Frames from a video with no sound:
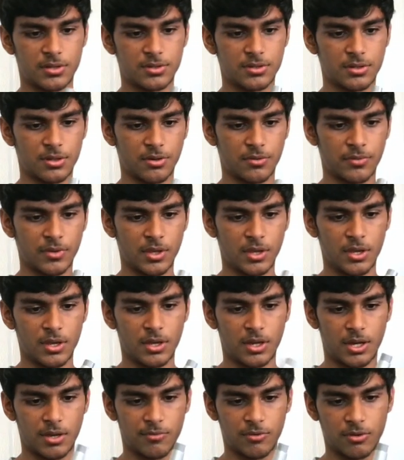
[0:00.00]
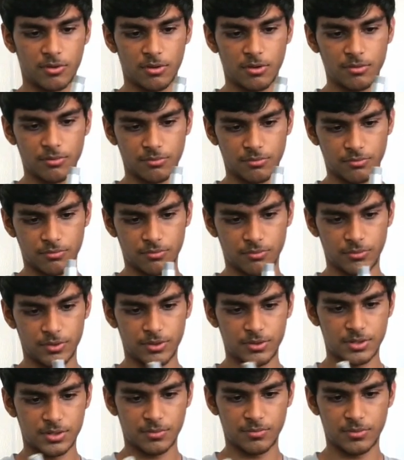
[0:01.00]
So I'm going, oh,
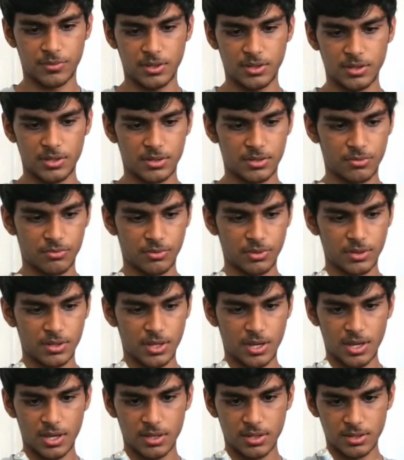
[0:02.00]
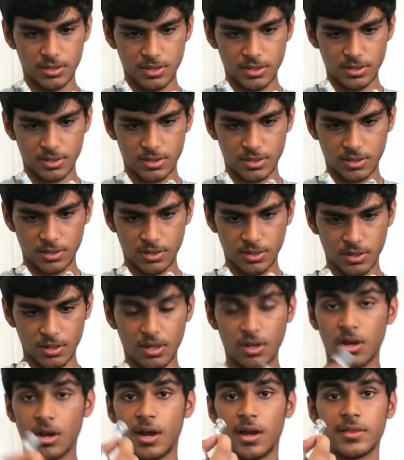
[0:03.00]
there's some thingies. What the heck is this?
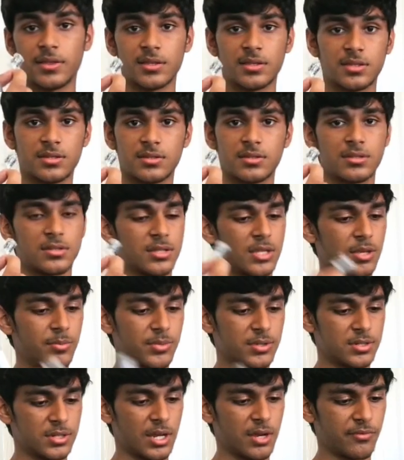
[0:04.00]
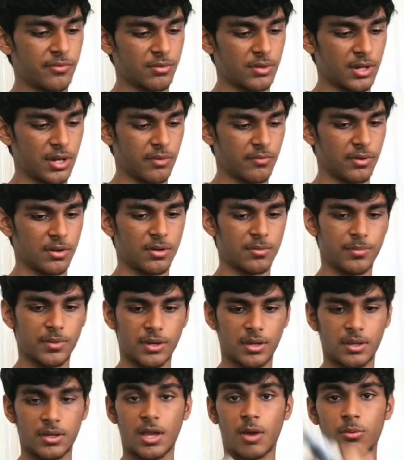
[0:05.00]
I think this is just keep it safe or whatever.
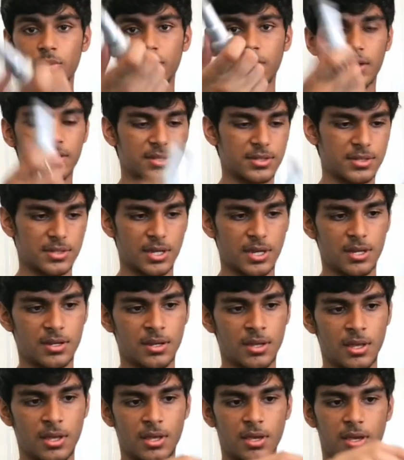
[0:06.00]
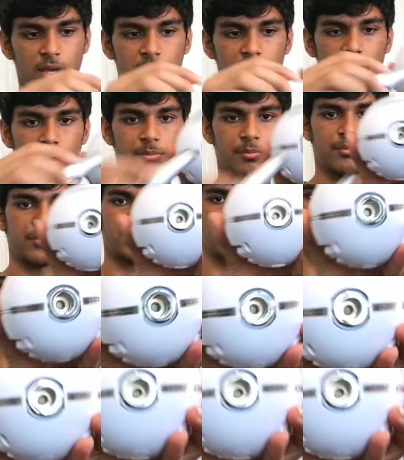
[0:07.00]
But yeah, we've got the stand, and I pretty much